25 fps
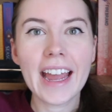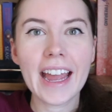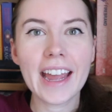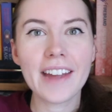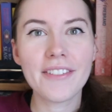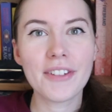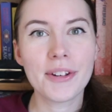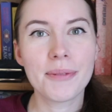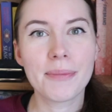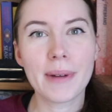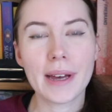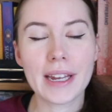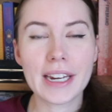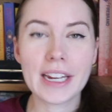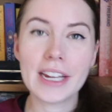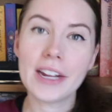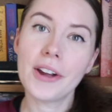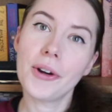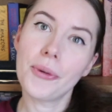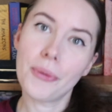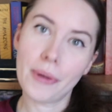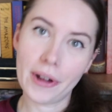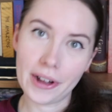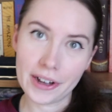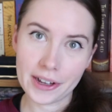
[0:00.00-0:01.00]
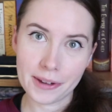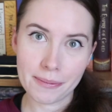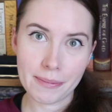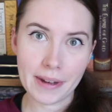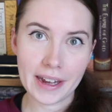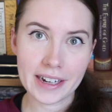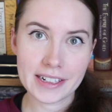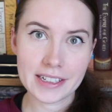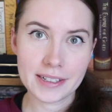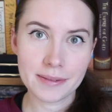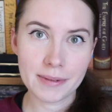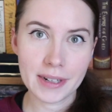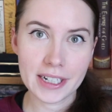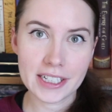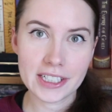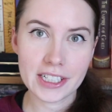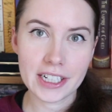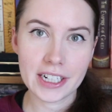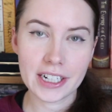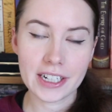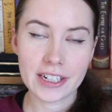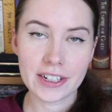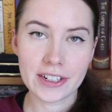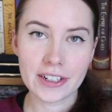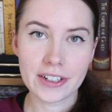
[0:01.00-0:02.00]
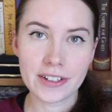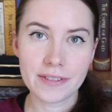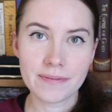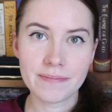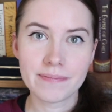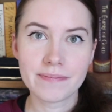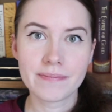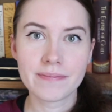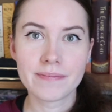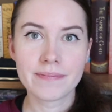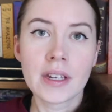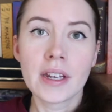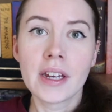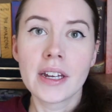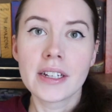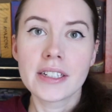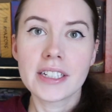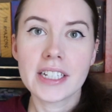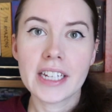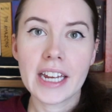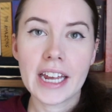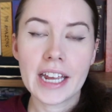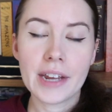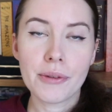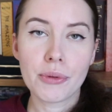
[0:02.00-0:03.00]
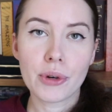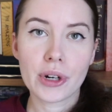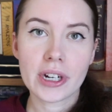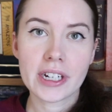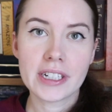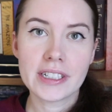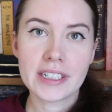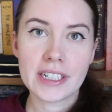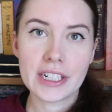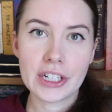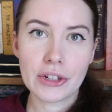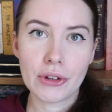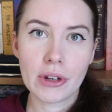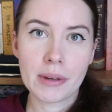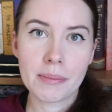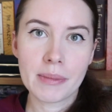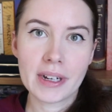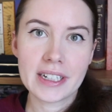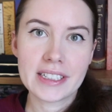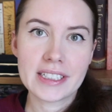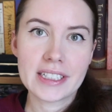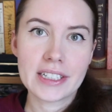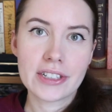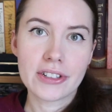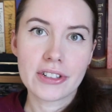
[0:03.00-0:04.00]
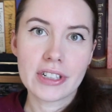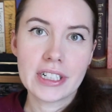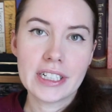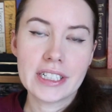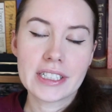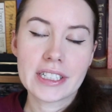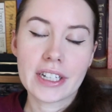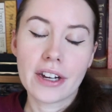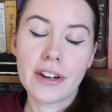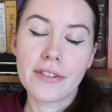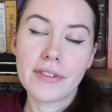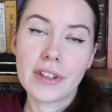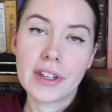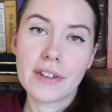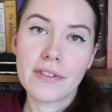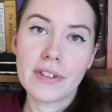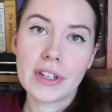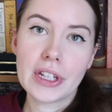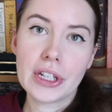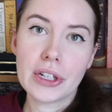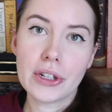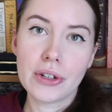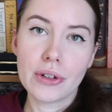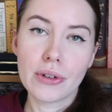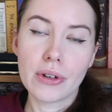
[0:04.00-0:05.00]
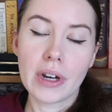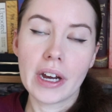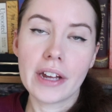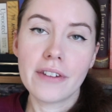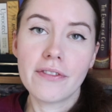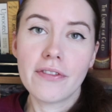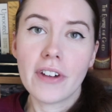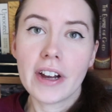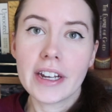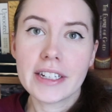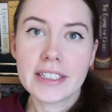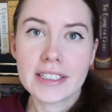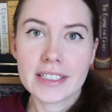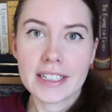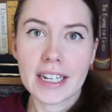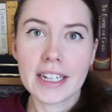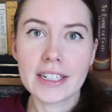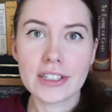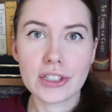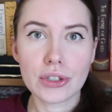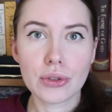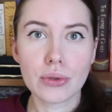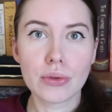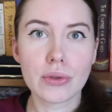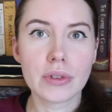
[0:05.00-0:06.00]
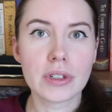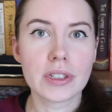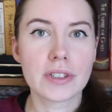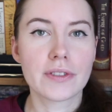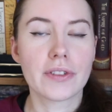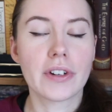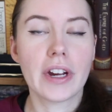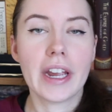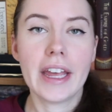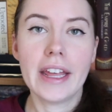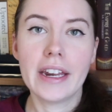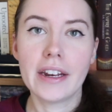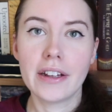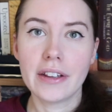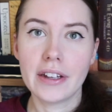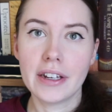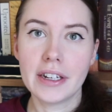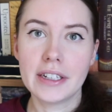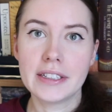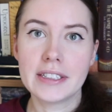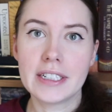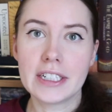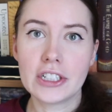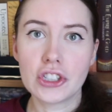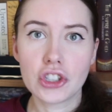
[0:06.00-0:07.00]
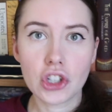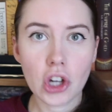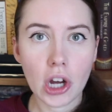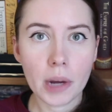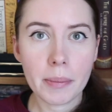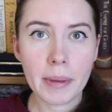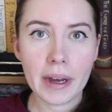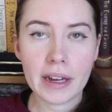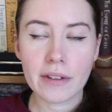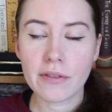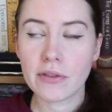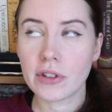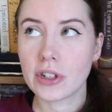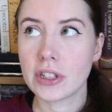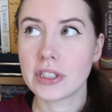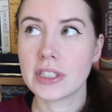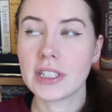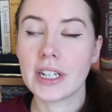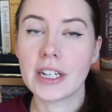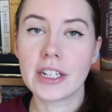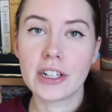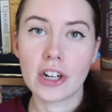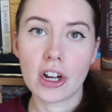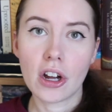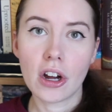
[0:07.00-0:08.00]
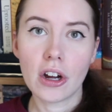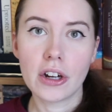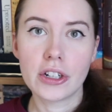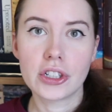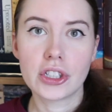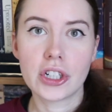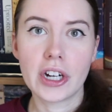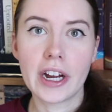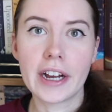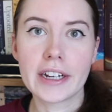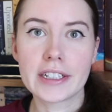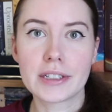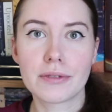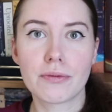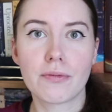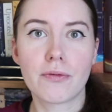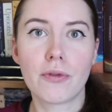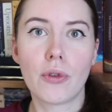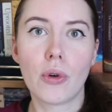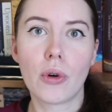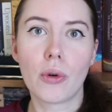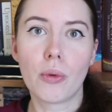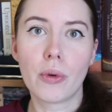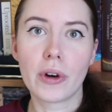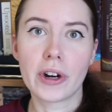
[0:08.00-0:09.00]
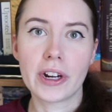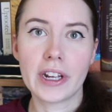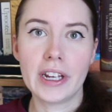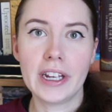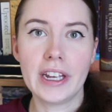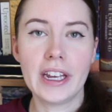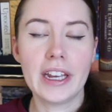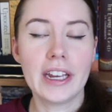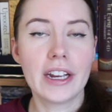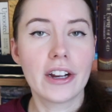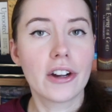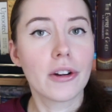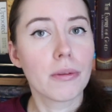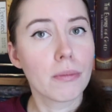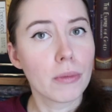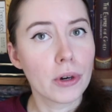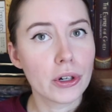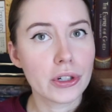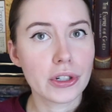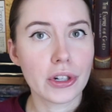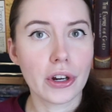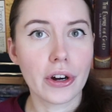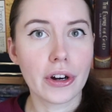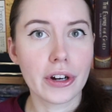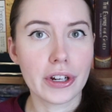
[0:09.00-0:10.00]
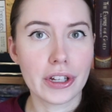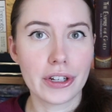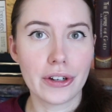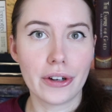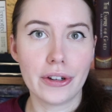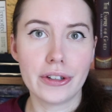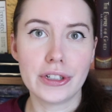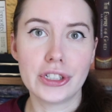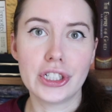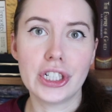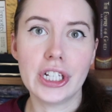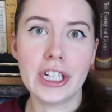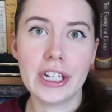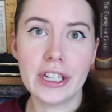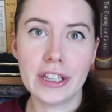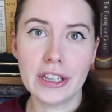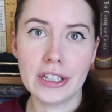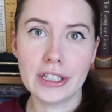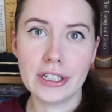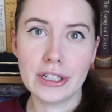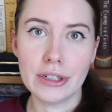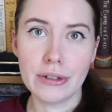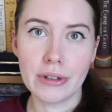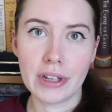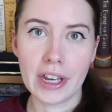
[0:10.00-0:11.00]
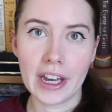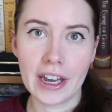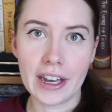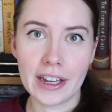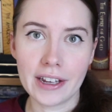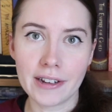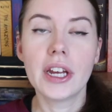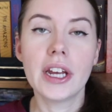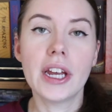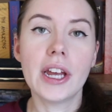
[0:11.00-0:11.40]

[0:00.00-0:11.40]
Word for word: Hey everybody, welcome back to my channel. Today we're continuing my series of giving you advice and tools for analyzing job adverts and contracts for working in commercial archaeology in the UK.